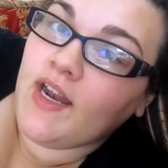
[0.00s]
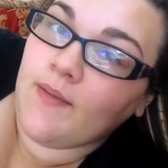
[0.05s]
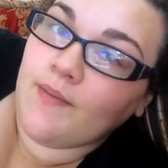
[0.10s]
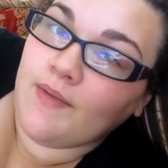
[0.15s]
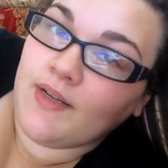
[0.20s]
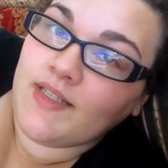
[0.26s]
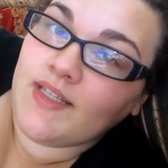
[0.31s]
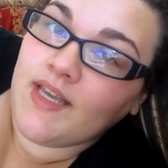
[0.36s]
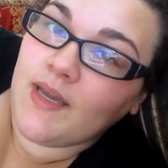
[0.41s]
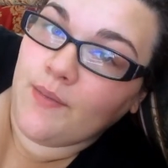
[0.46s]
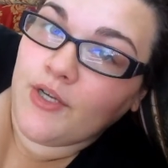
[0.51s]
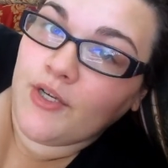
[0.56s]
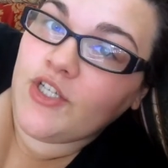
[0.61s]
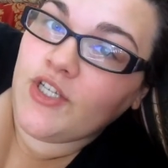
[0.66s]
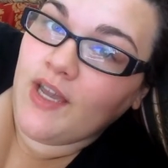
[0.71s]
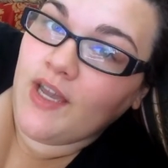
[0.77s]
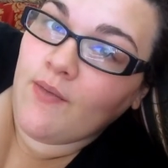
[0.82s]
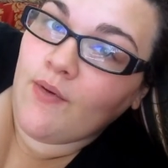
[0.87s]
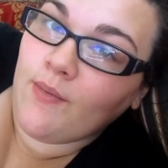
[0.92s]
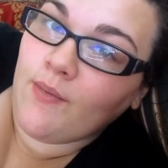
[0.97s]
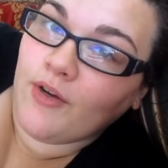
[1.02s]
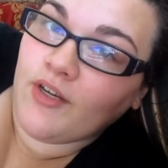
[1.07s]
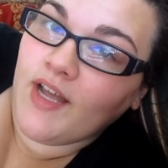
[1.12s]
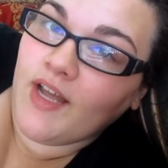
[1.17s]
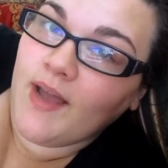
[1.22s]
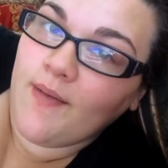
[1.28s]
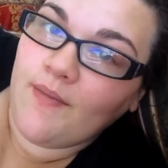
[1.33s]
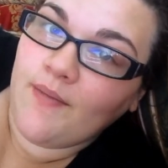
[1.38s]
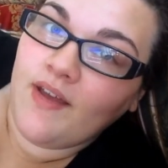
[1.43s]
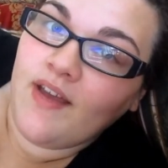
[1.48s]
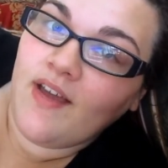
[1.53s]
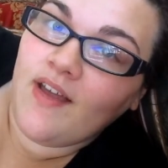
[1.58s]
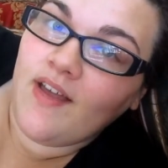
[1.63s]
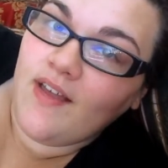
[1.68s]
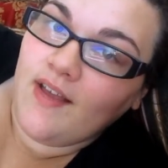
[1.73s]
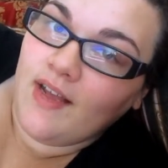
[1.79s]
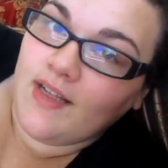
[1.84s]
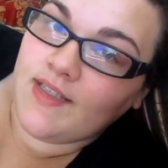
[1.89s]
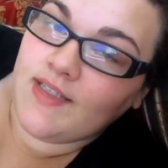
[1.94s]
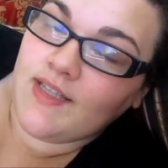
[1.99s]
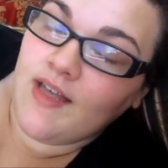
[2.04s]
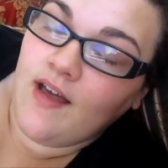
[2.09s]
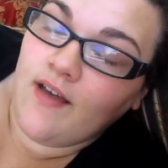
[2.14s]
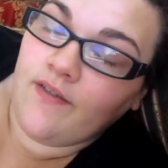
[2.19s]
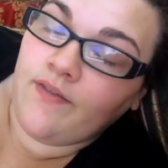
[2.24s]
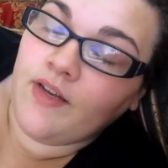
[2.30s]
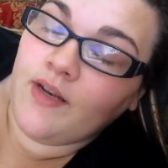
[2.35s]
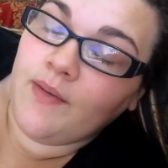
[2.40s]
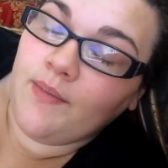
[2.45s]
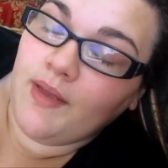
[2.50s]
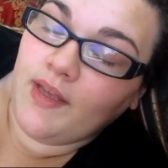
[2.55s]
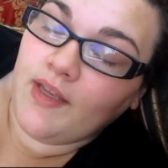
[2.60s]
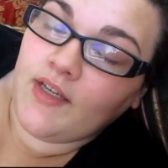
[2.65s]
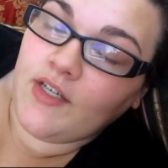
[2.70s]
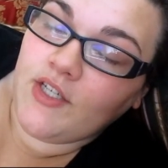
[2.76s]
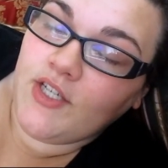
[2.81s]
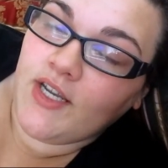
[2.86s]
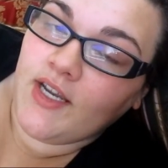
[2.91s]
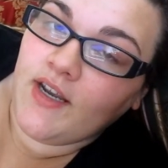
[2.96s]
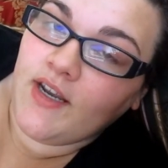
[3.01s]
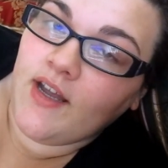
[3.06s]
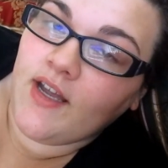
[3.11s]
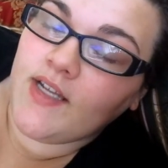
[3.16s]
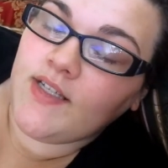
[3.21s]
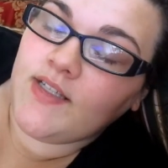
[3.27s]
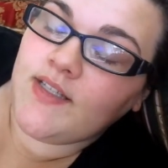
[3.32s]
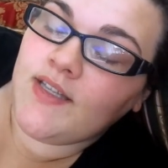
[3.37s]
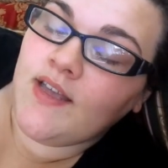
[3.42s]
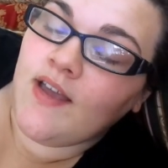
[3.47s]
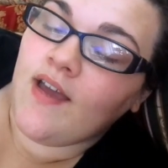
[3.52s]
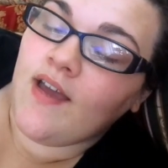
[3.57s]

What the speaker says: I'm gonna say appreciate one more time. It's the oven, I'm making chicken nuggets.